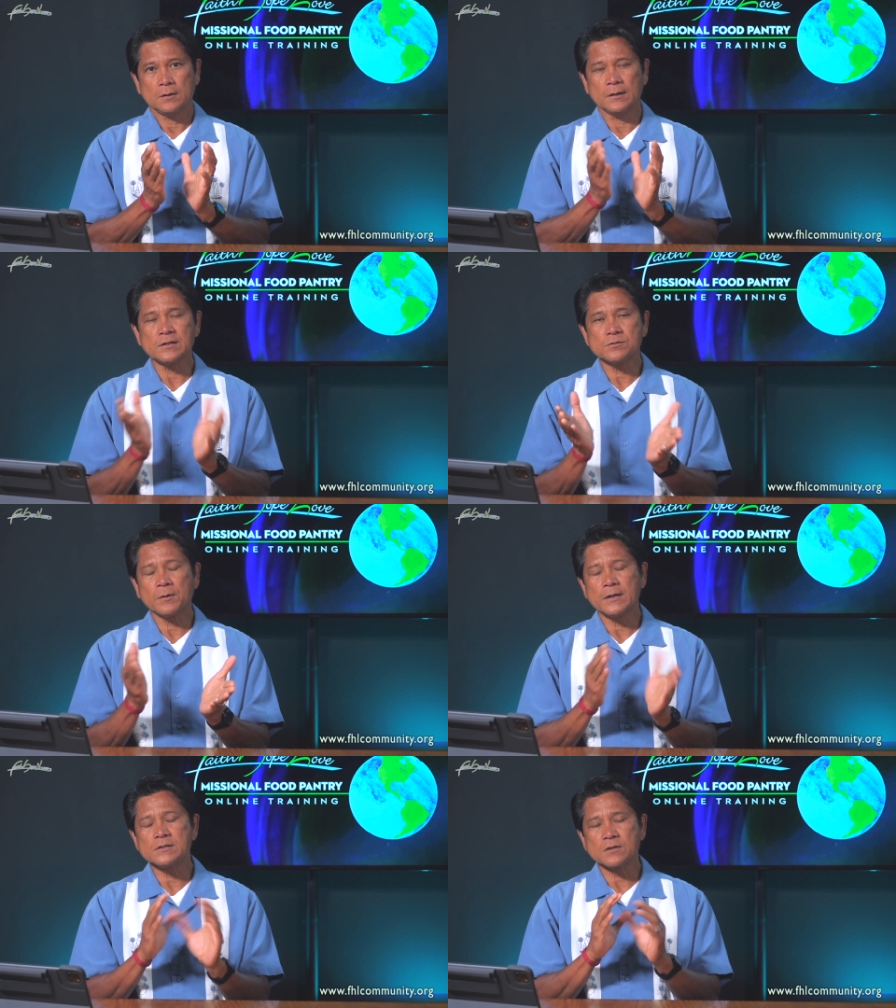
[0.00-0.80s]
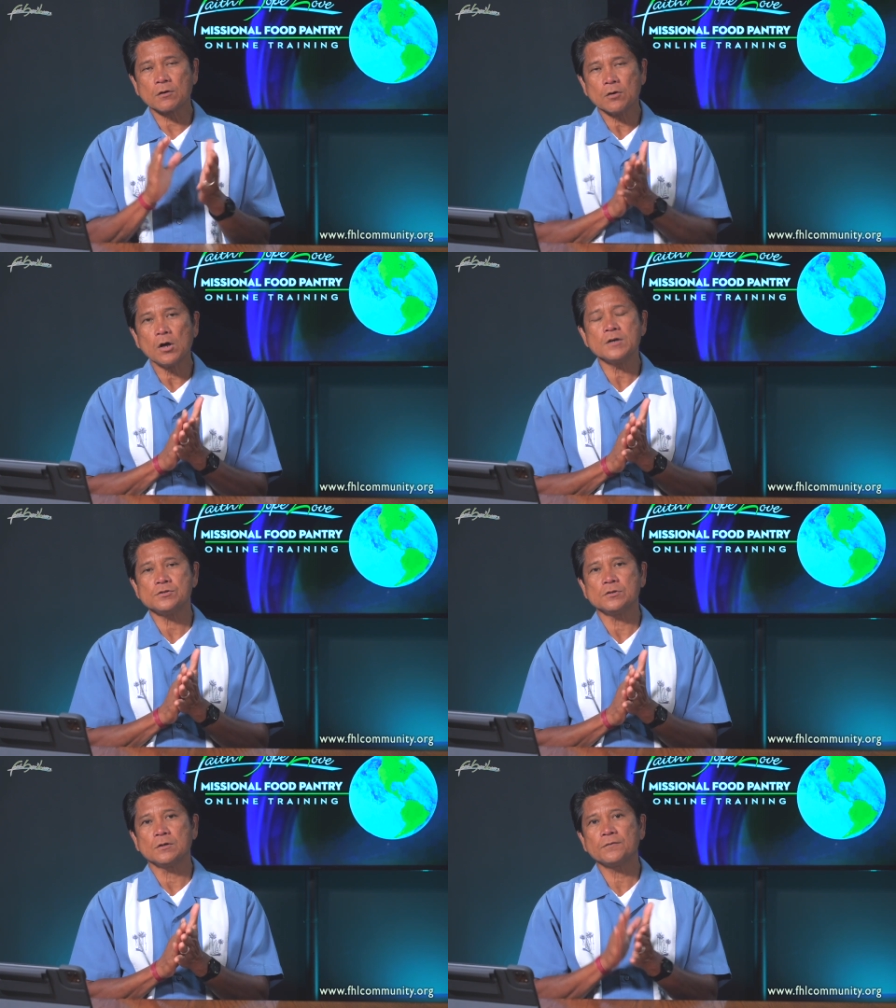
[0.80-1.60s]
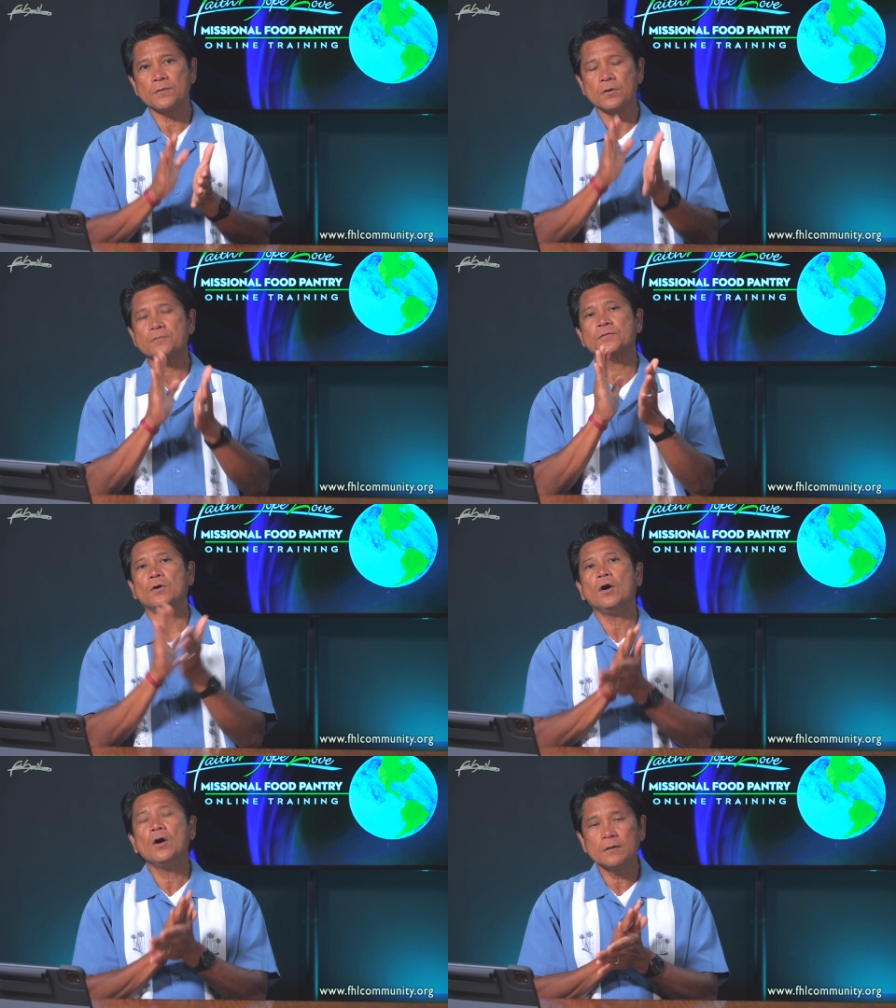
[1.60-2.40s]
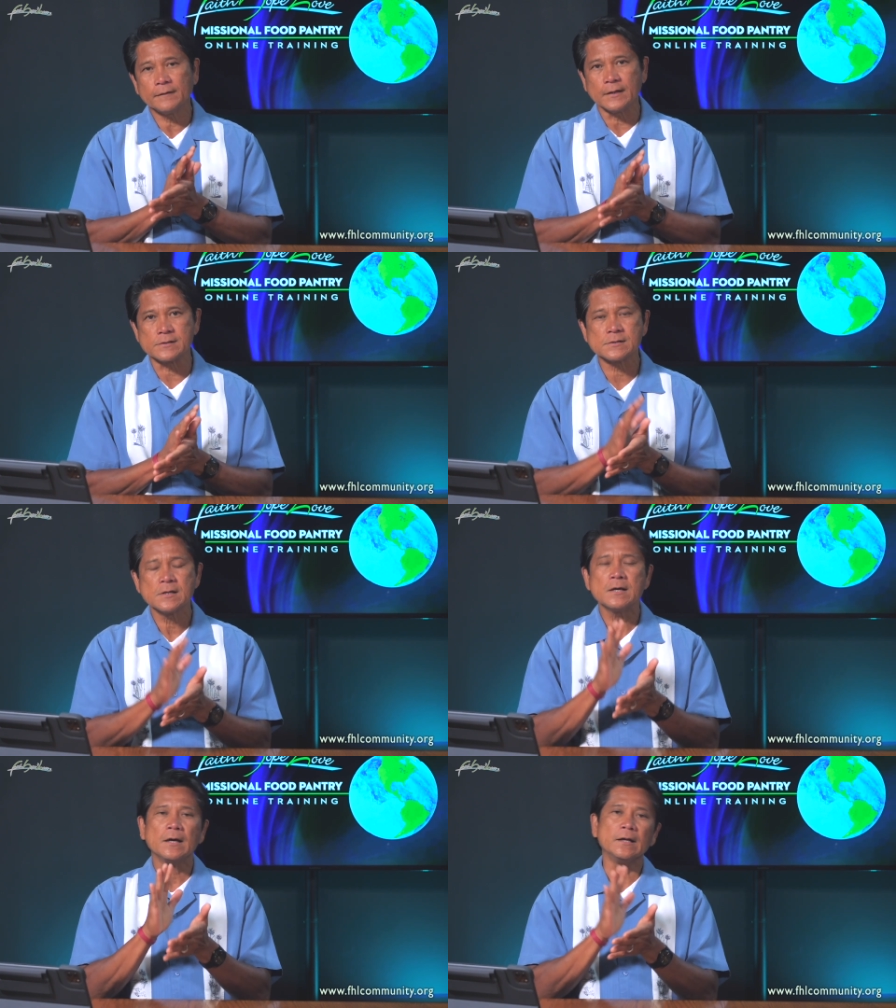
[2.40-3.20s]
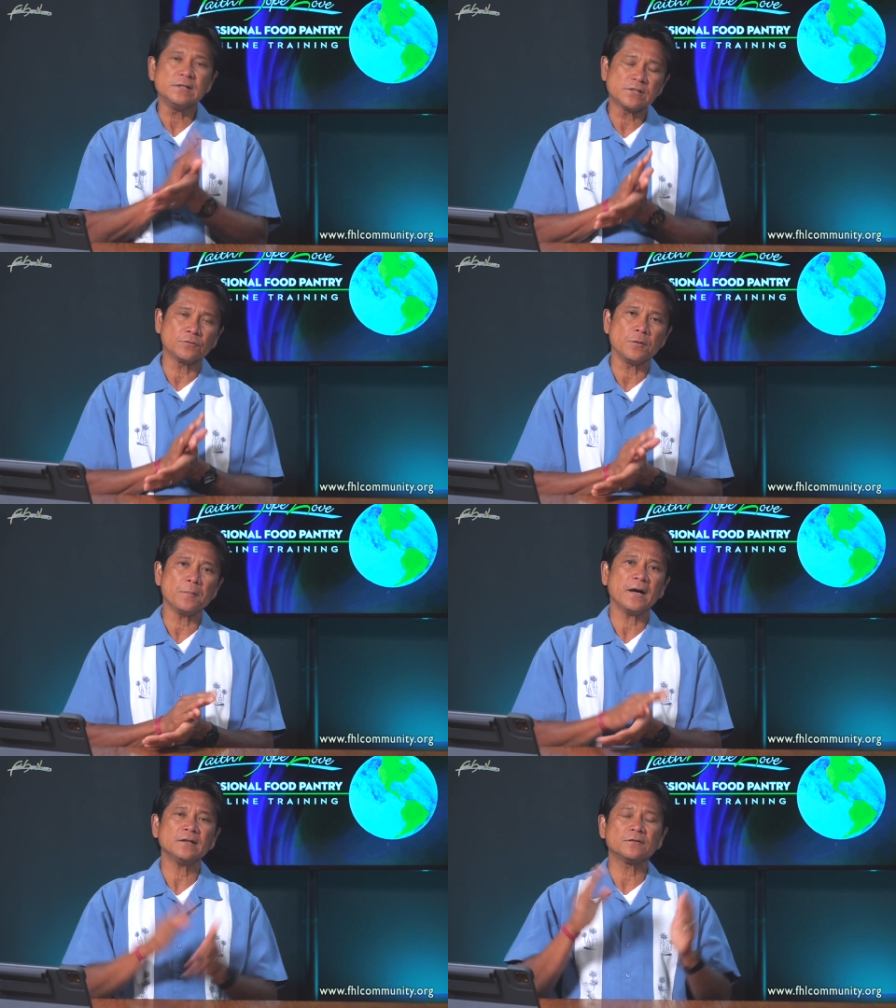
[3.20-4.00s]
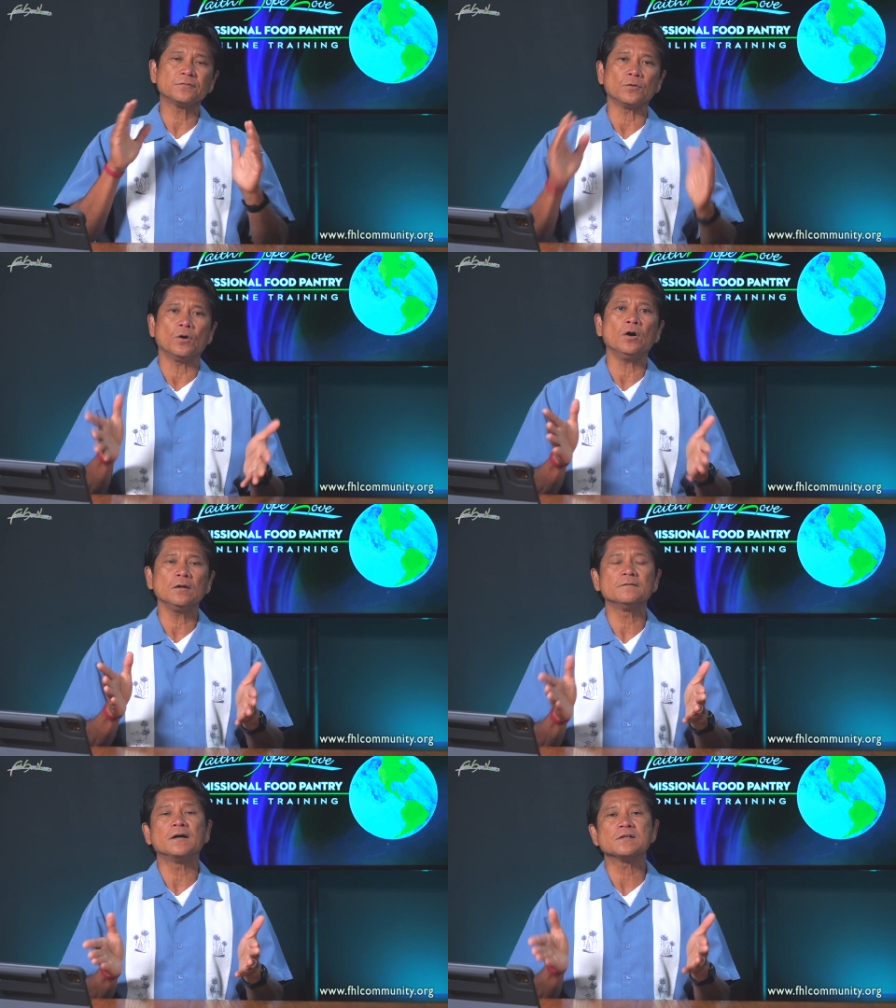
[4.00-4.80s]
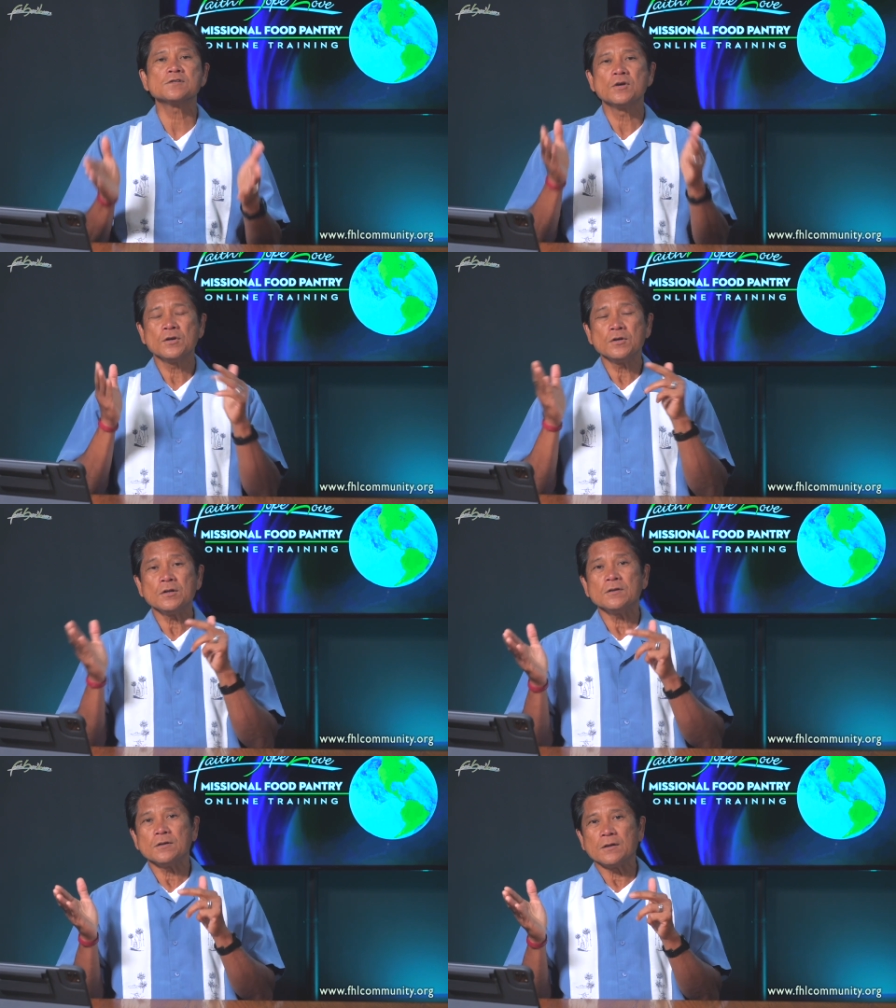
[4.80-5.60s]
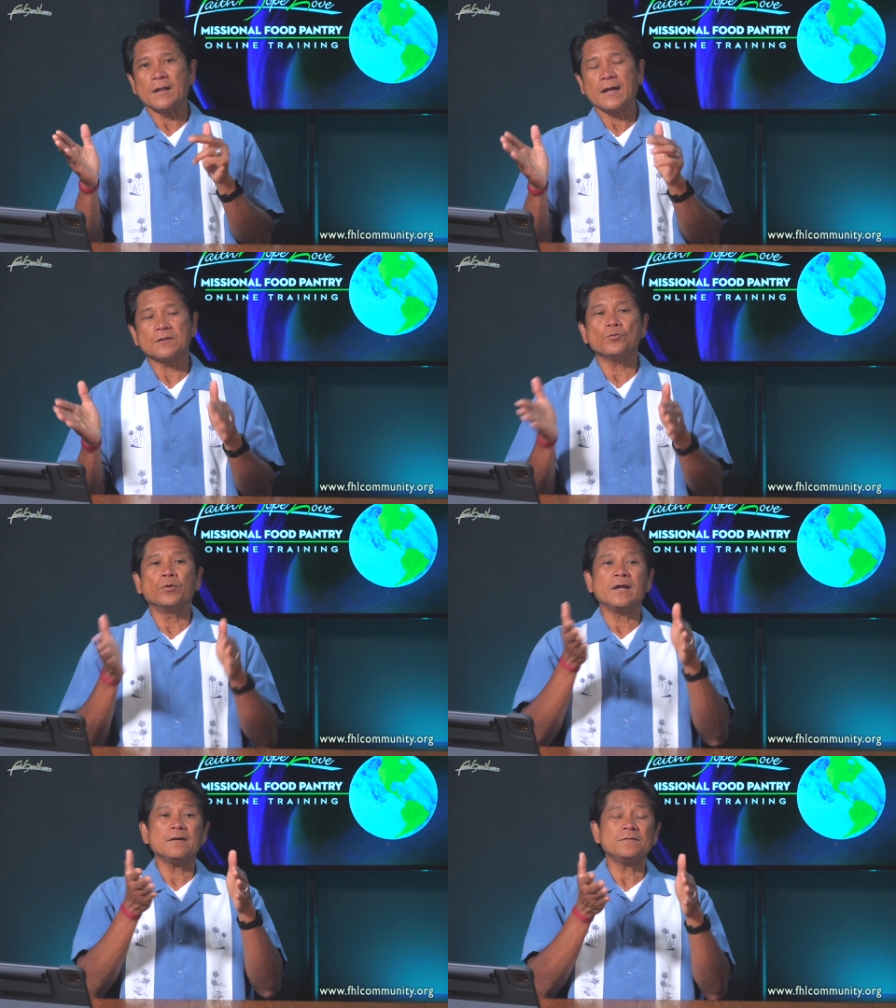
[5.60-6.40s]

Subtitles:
And that's why it's a caution for all of us, and it's a reminder for all of us that when